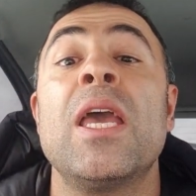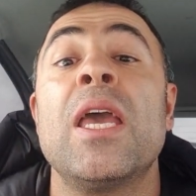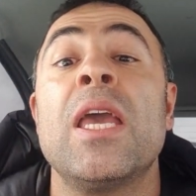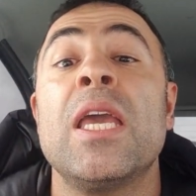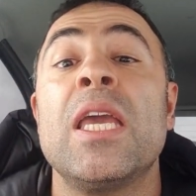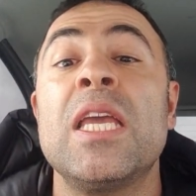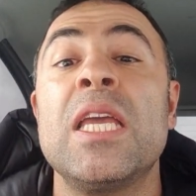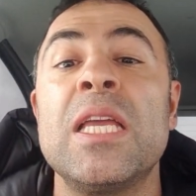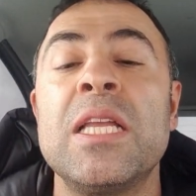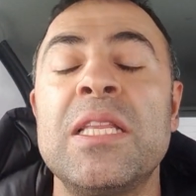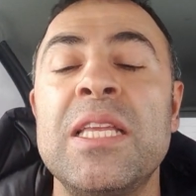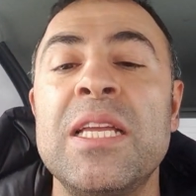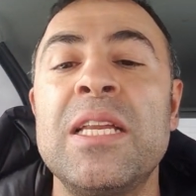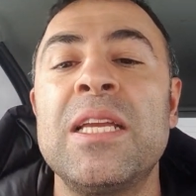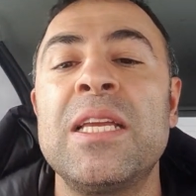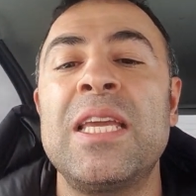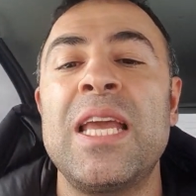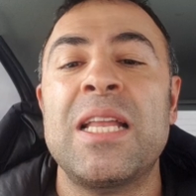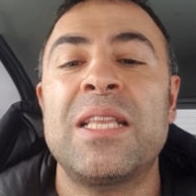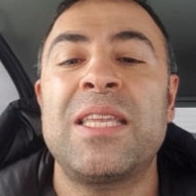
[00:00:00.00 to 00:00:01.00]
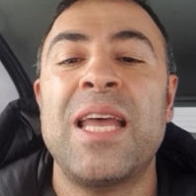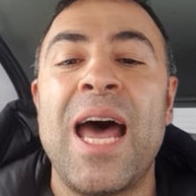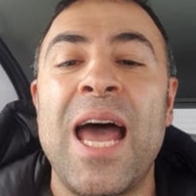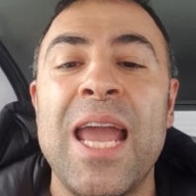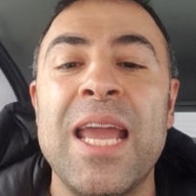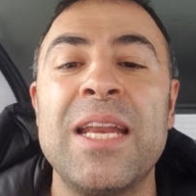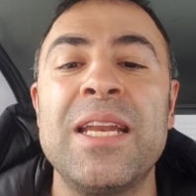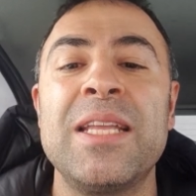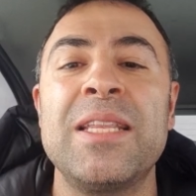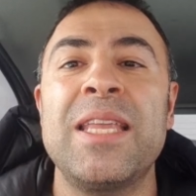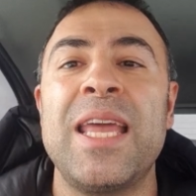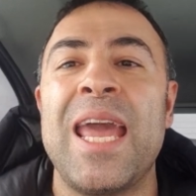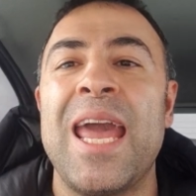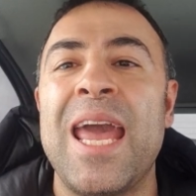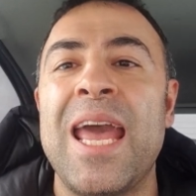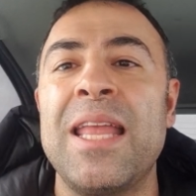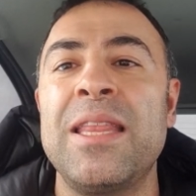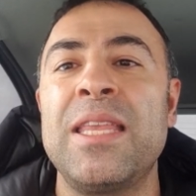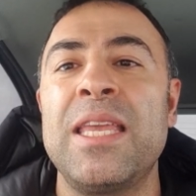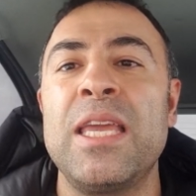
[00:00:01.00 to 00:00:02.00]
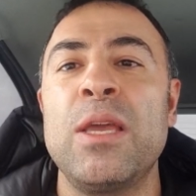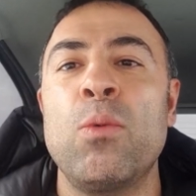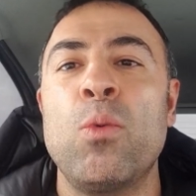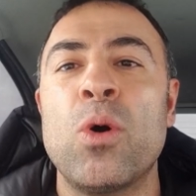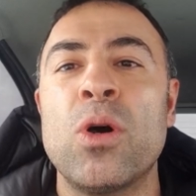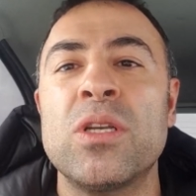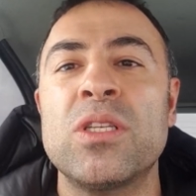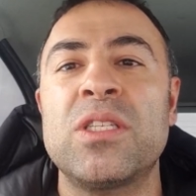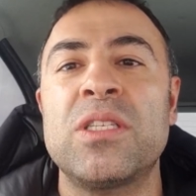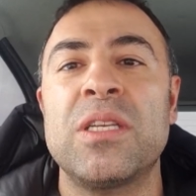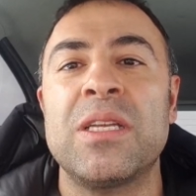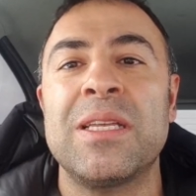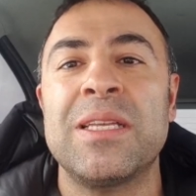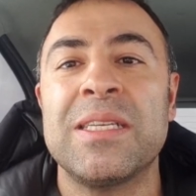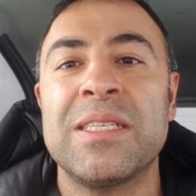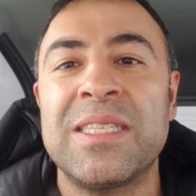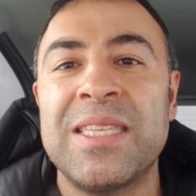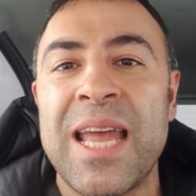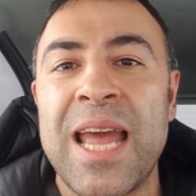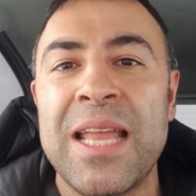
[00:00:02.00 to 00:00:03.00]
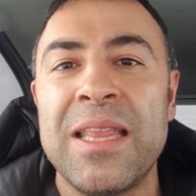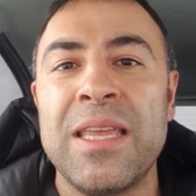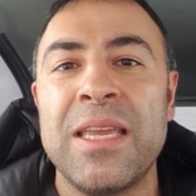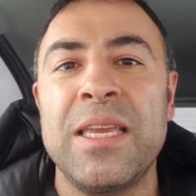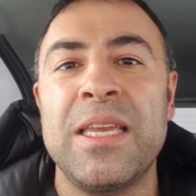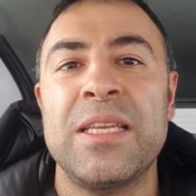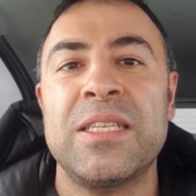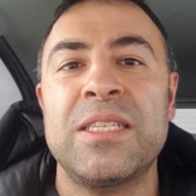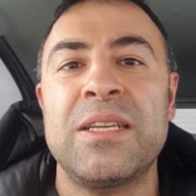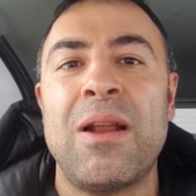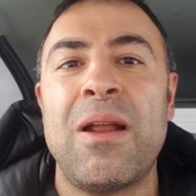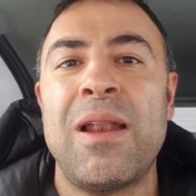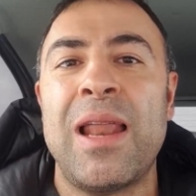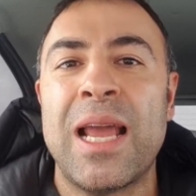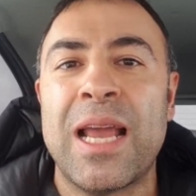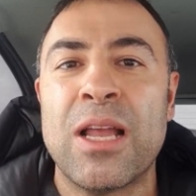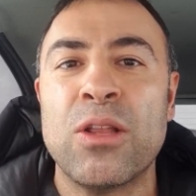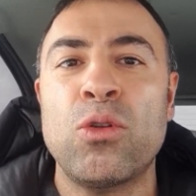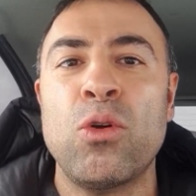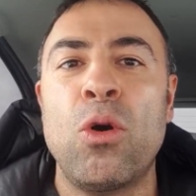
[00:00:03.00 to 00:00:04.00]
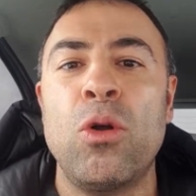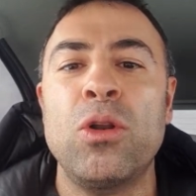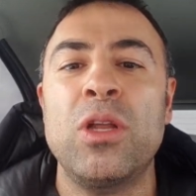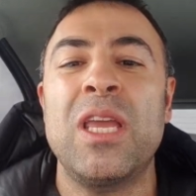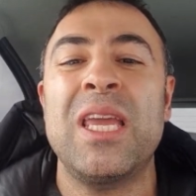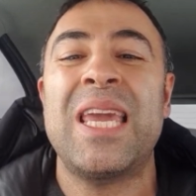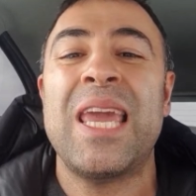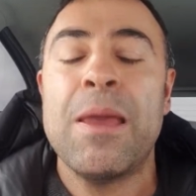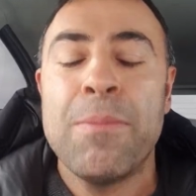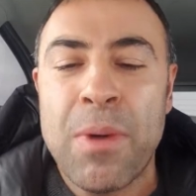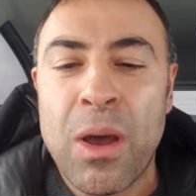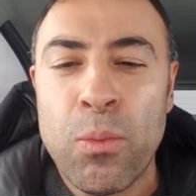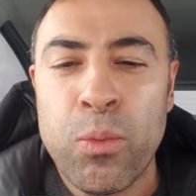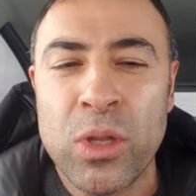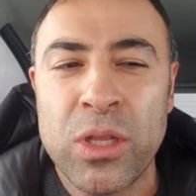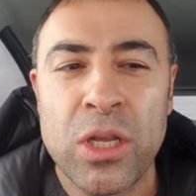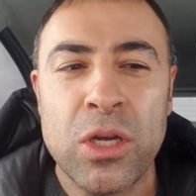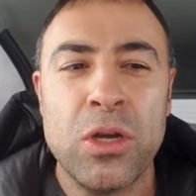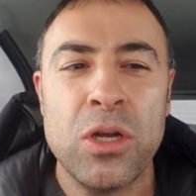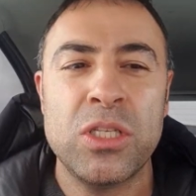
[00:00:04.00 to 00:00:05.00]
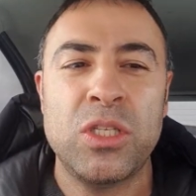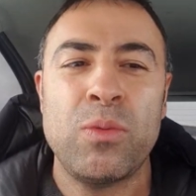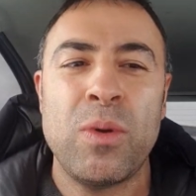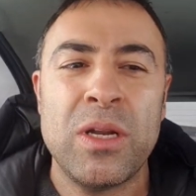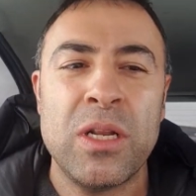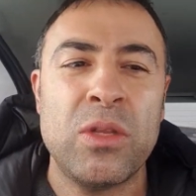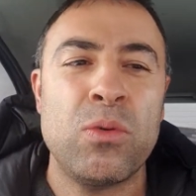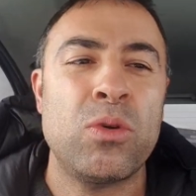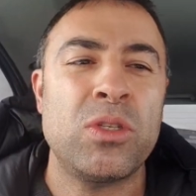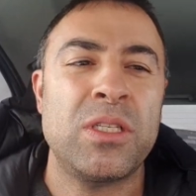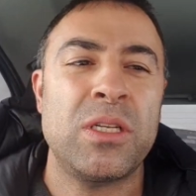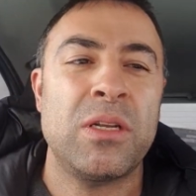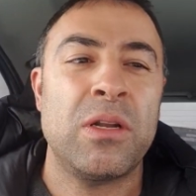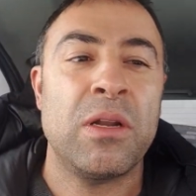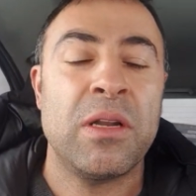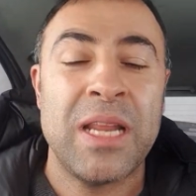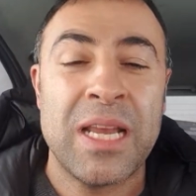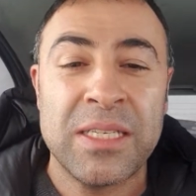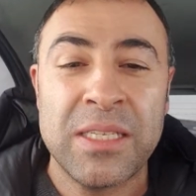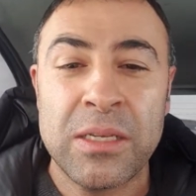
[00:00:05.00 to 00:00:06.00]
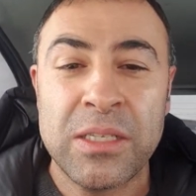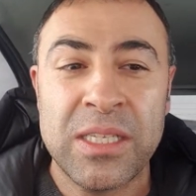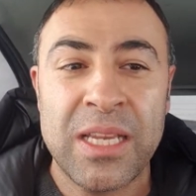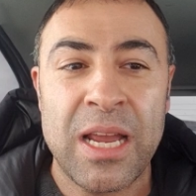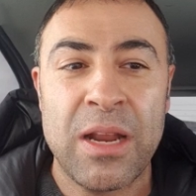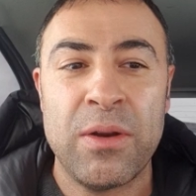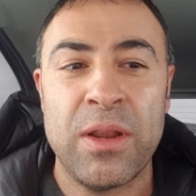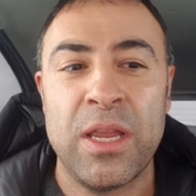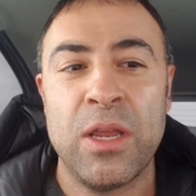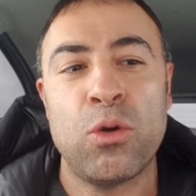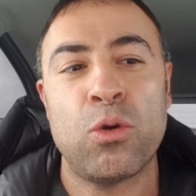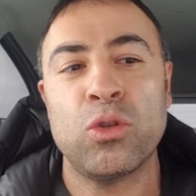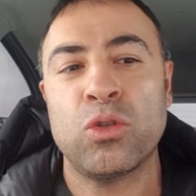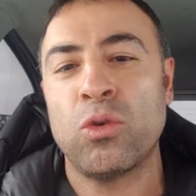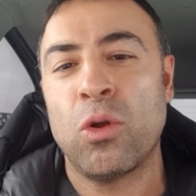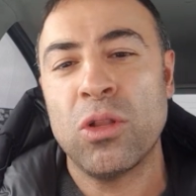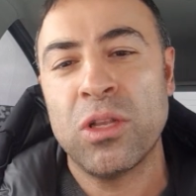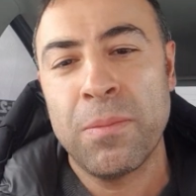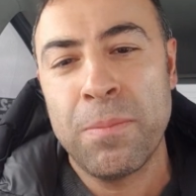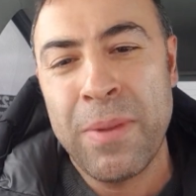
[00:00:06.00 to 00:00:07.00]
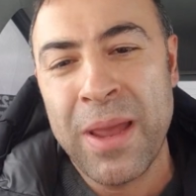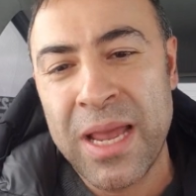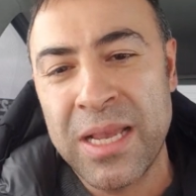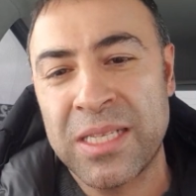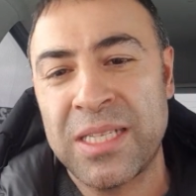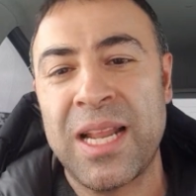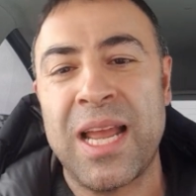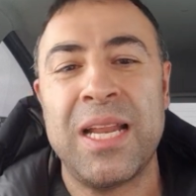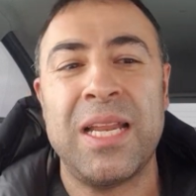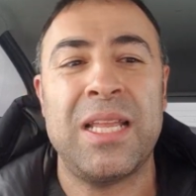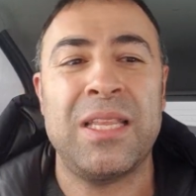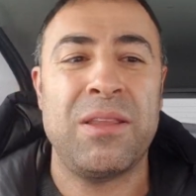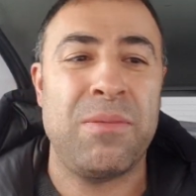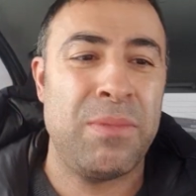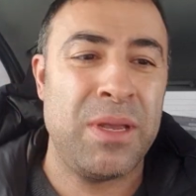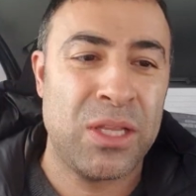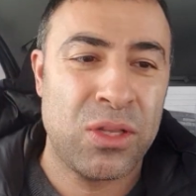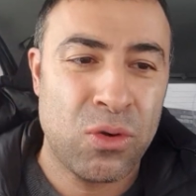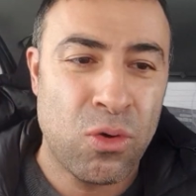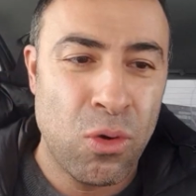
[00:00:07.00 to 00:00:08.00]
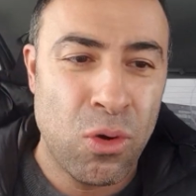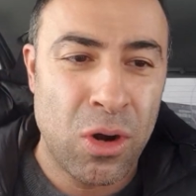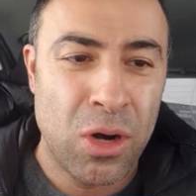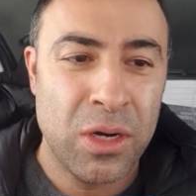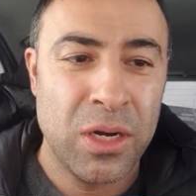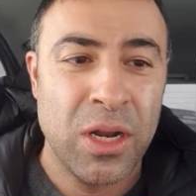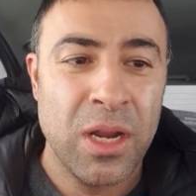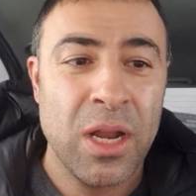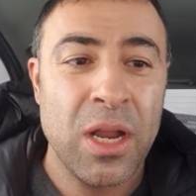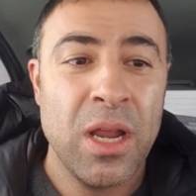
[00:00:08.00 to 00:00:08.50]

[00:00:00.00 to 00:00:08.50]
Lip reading: He didn't get tired in the end. He was standing his ground, like I told you. He came up with the goods when it was necessary. He controlled the baseline and the mid-court.